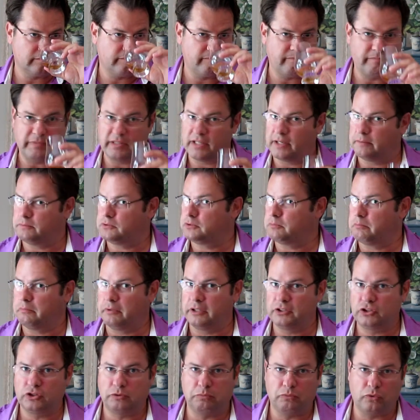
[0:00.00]
Becomes
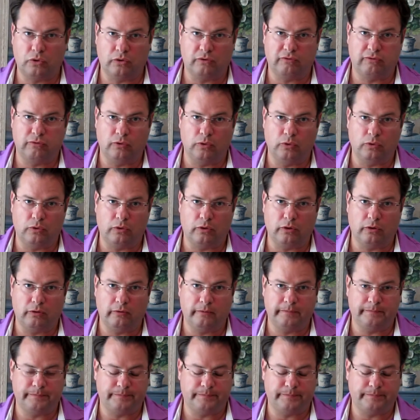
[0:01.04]
much more floral.